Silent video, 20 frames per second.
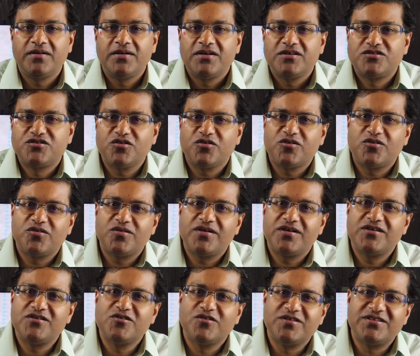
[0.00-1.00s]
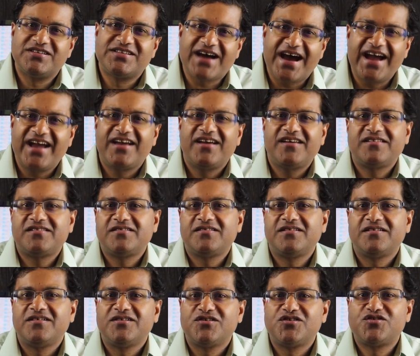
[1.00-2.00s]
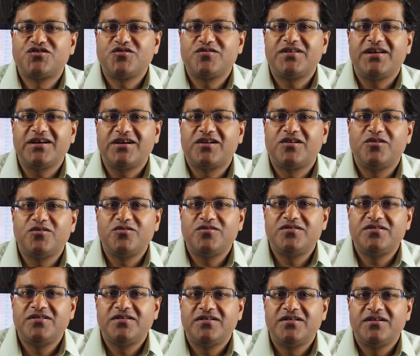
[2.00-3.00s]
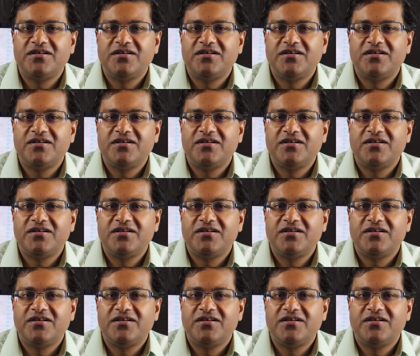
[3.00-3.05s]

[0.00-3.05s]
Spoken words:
So your diet should include